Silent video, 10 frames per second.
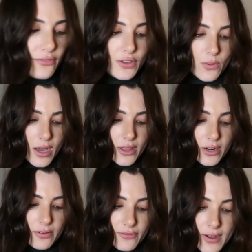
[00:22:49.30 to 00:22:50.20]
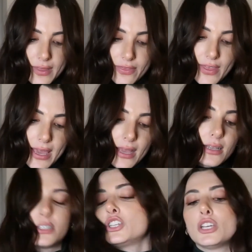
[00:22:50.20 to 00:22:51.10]
A few other fun
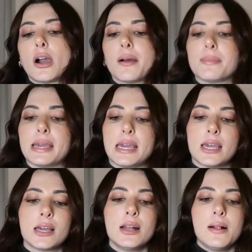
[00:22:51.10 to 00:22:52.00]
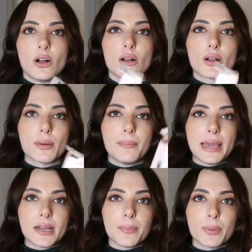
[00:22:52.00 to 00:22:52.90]
things she got me. A
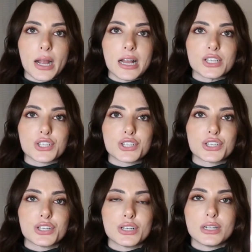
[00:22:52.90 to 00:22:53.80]
makeup brush.